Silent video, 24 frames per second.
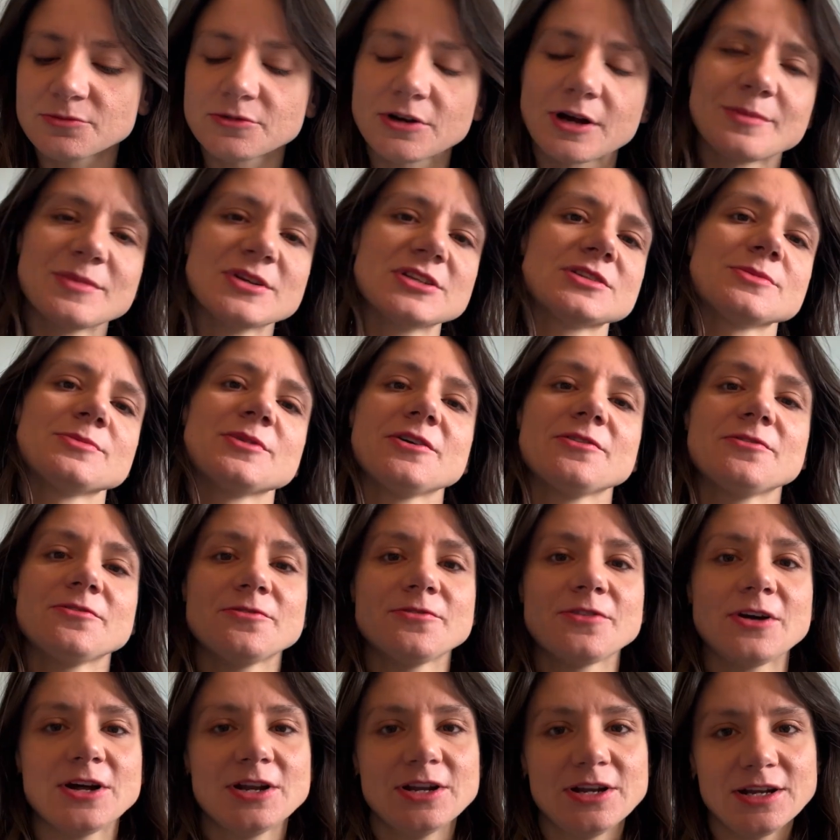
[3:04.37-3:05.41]
premise, a bit of
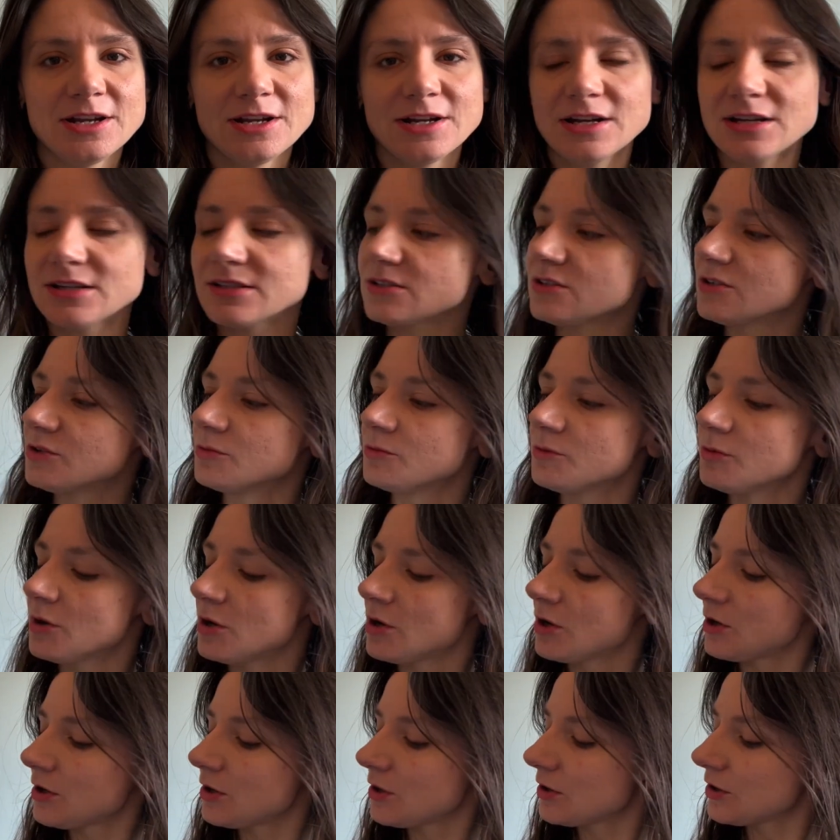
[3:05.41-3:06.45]
fun, and a nice little
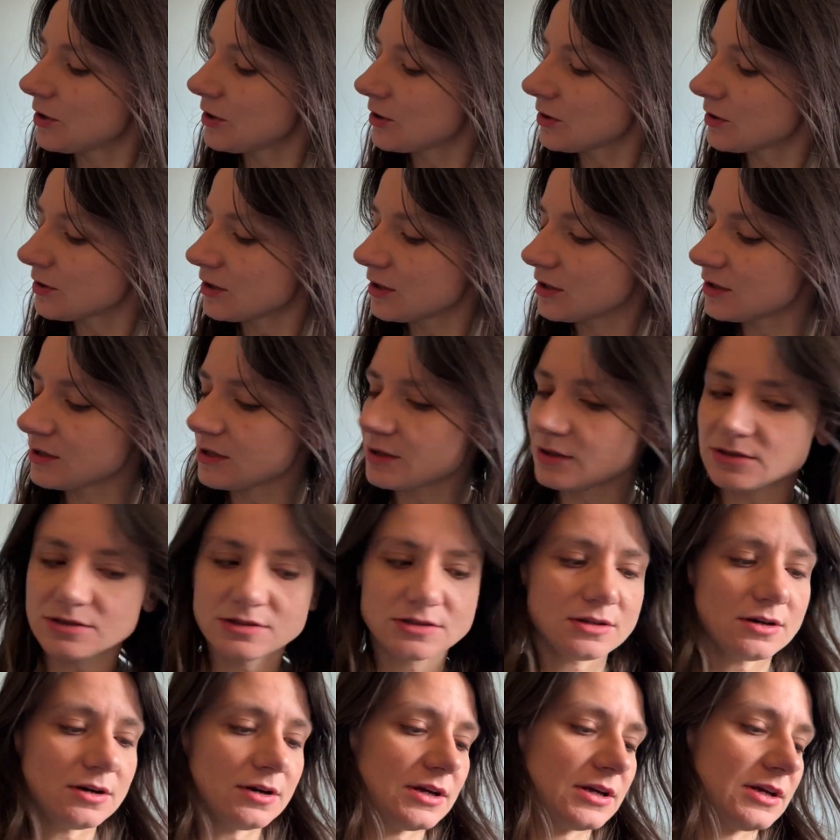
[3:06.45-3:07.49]
thing to get
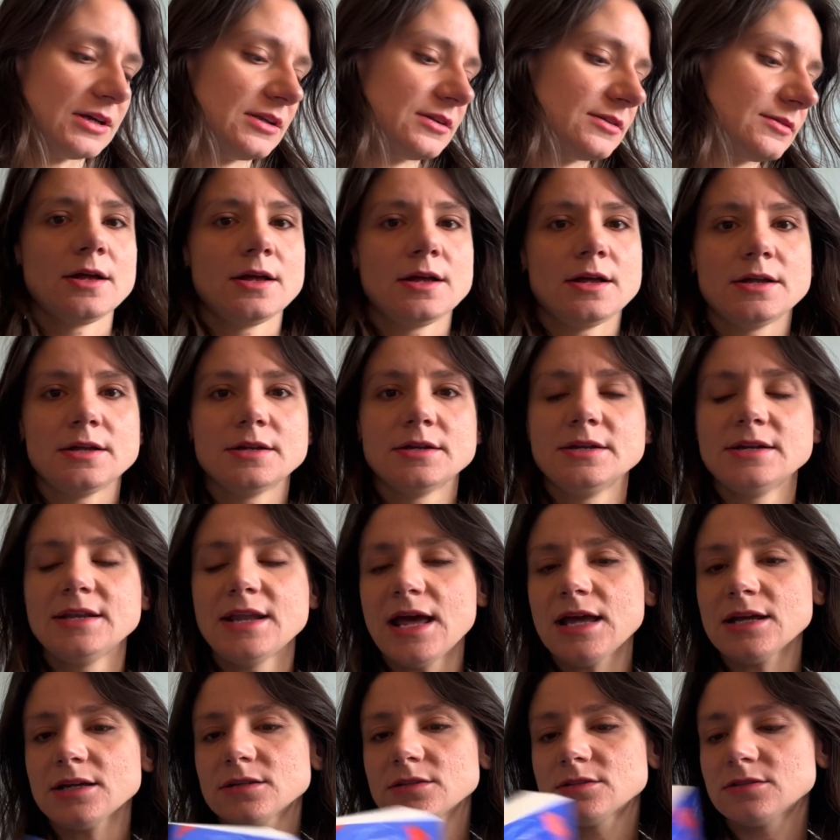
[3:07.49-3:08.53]
started.
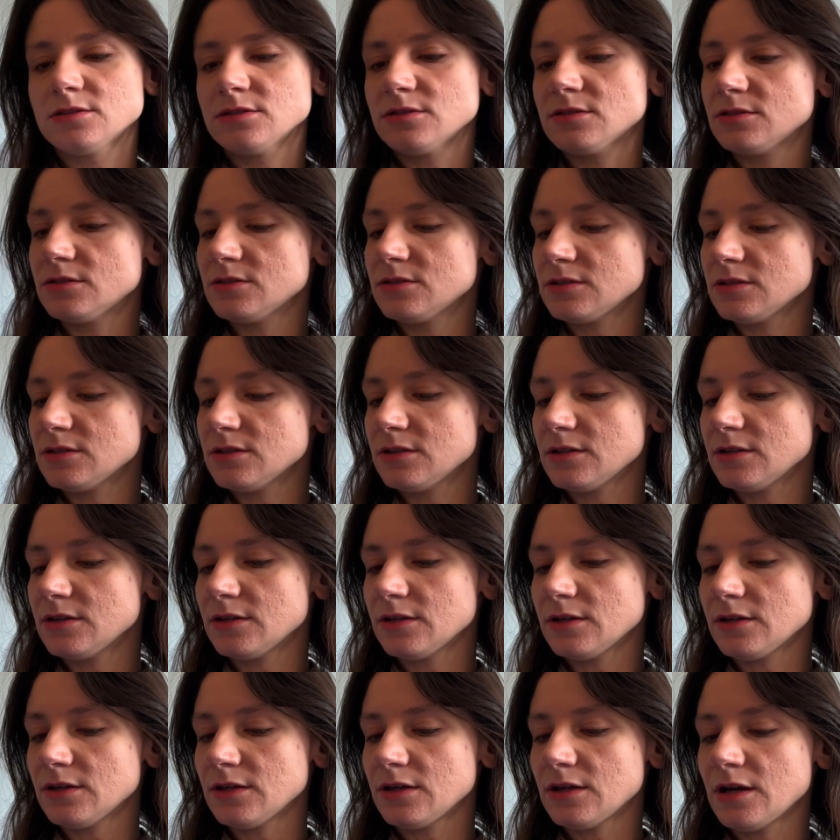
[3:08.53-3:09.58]
Next,
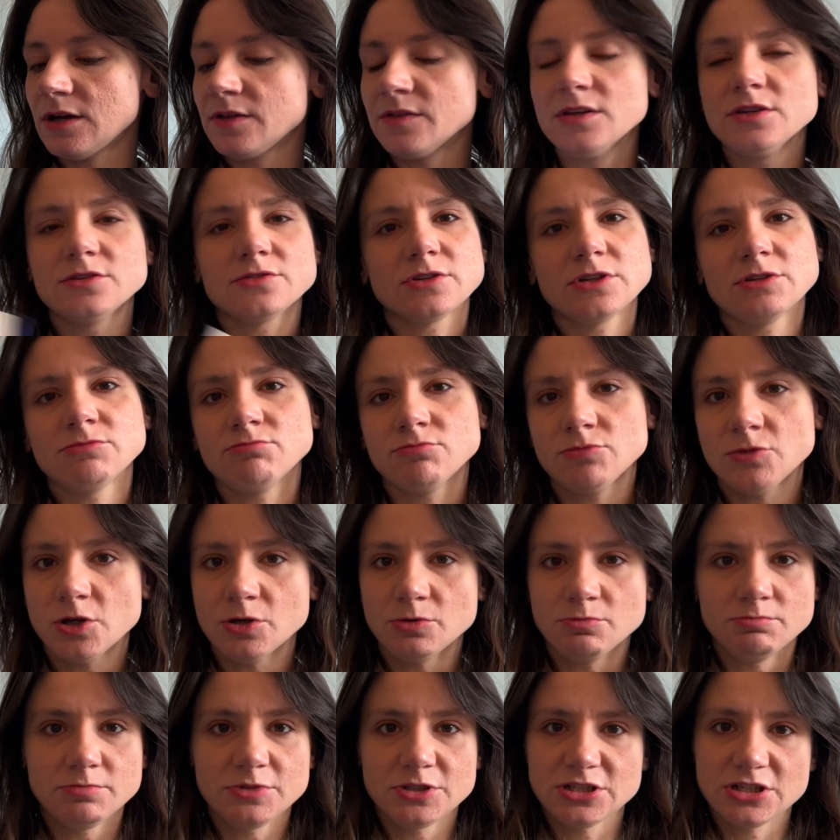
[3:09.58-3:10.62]
and these were in
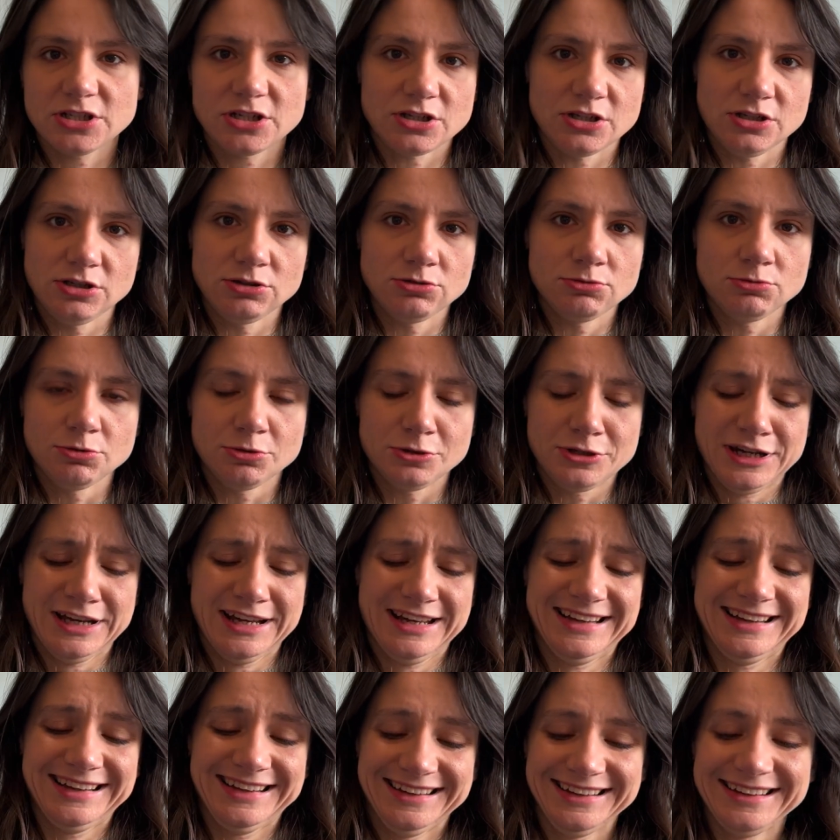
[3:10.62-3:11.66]
no particular order,
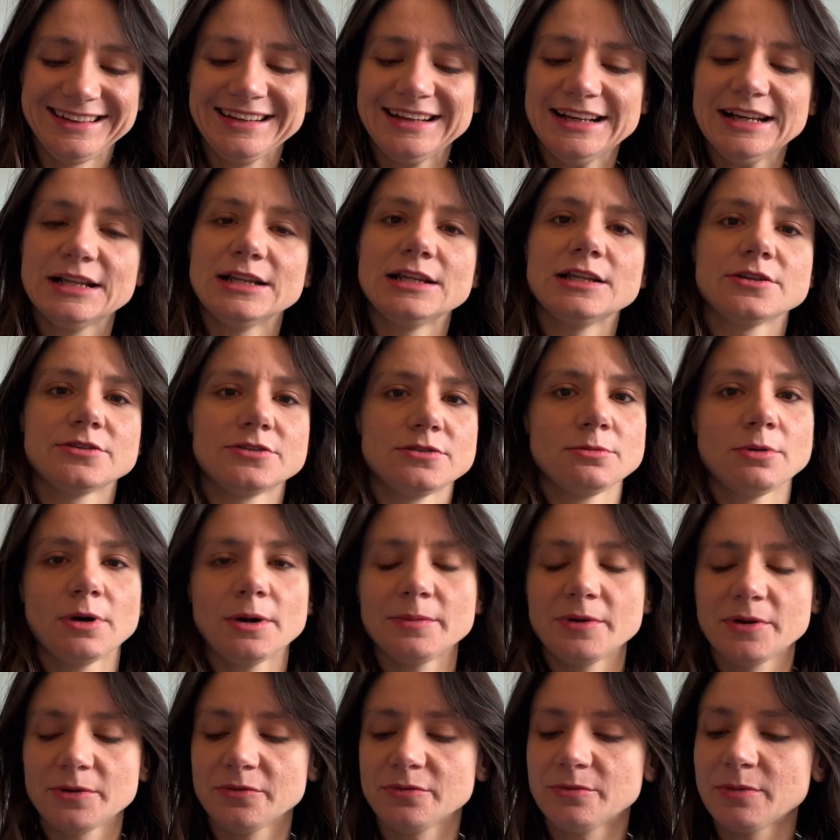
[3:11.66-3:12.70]
literally what I
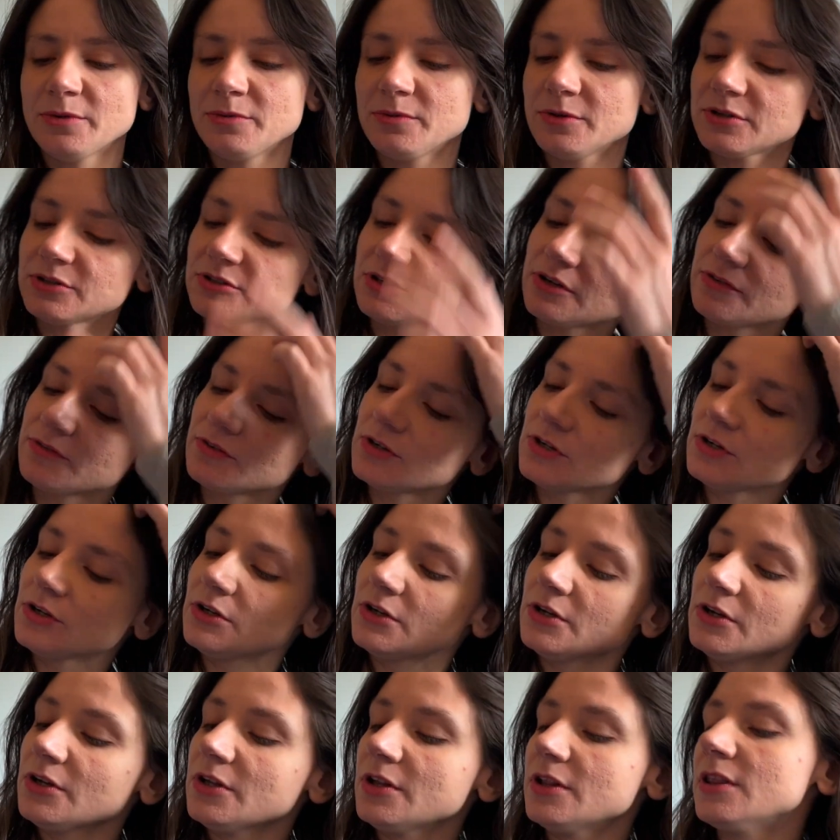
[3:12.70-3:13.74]
picked off my bookshelf.
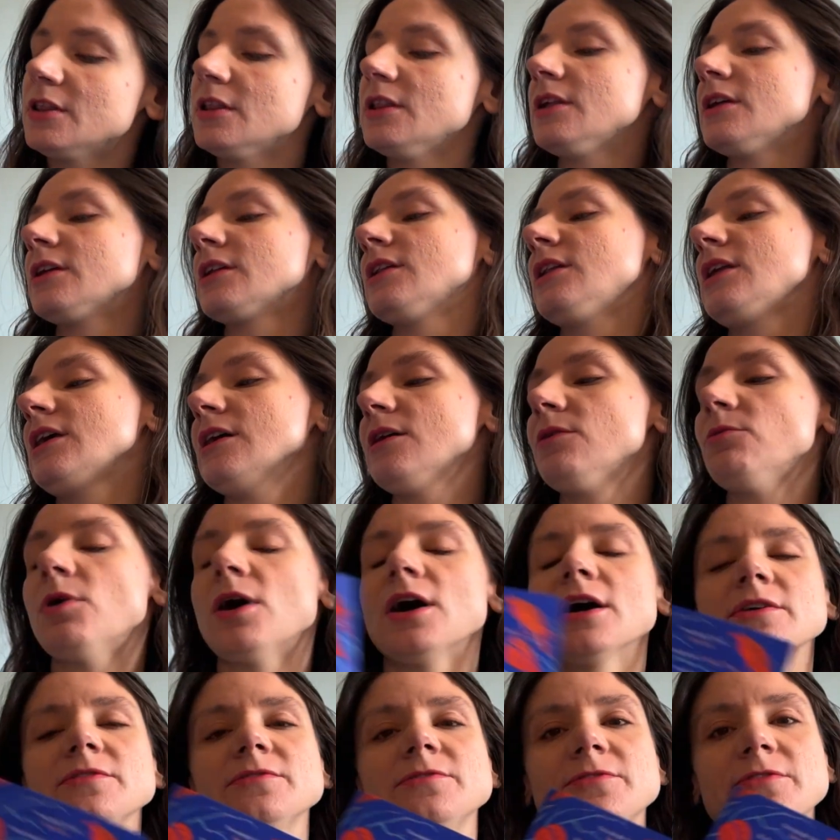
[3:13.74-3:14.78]

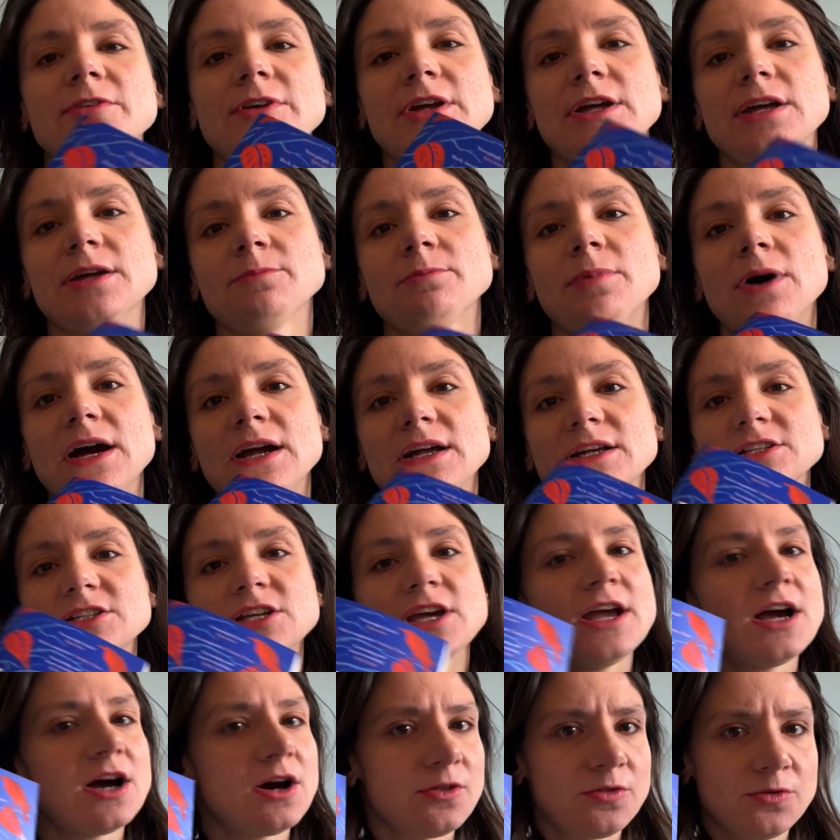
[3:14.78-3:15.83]
Learwife by
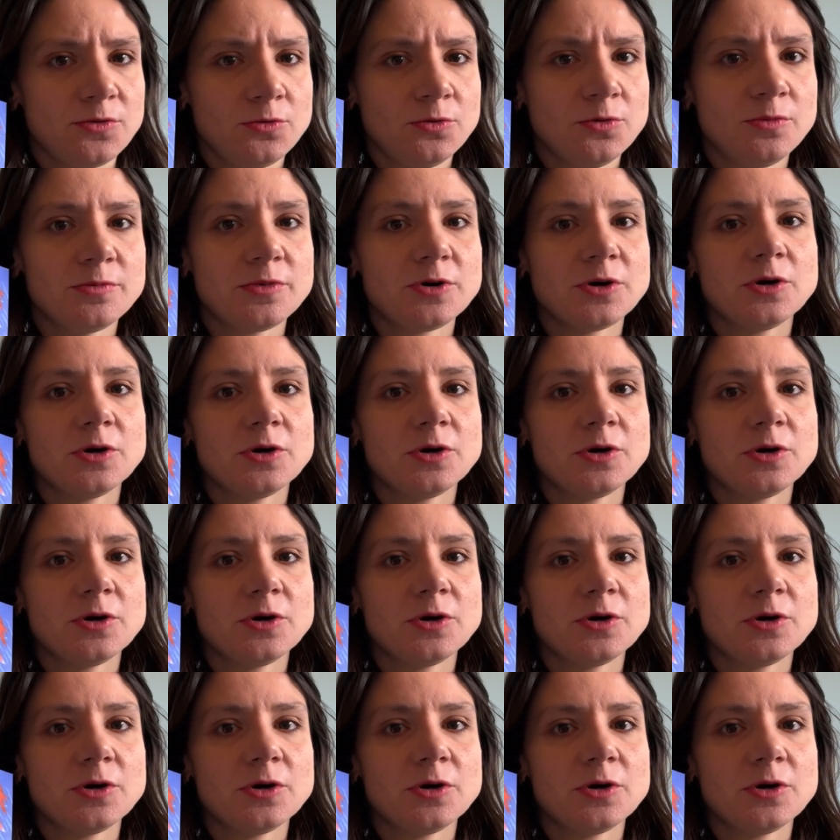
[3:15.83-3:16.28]
J R Thorpe,